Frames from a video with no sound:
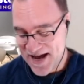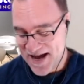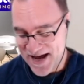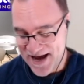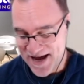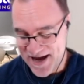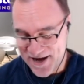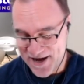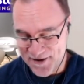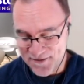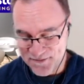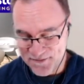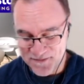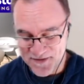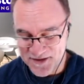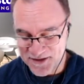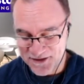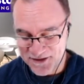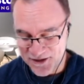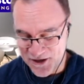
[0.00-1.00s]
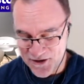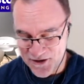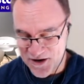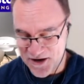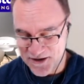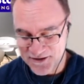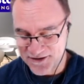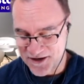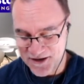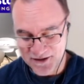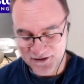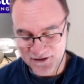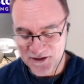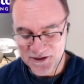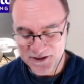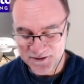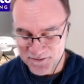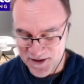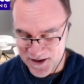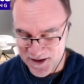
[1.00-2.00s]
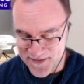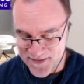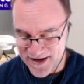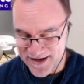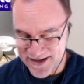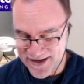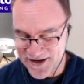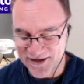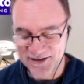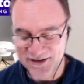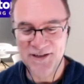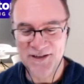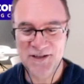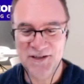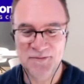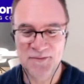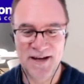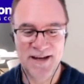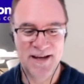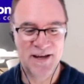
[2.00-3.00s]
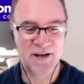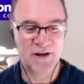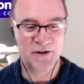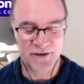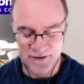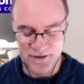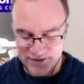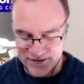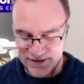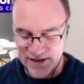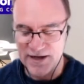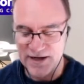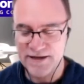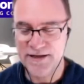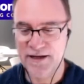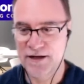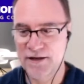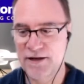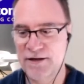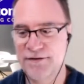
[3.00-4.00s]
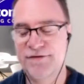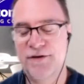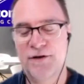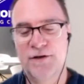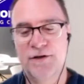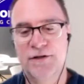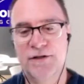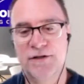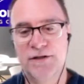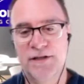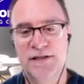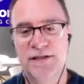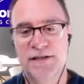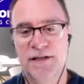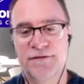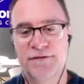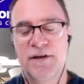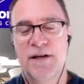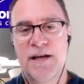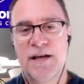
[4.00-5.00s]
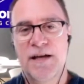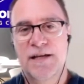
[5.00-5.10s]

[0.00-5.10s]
Um, so I'd, I'd, lost my money, I'd lost my health, and I was okay. I'm going to focus on this stuff.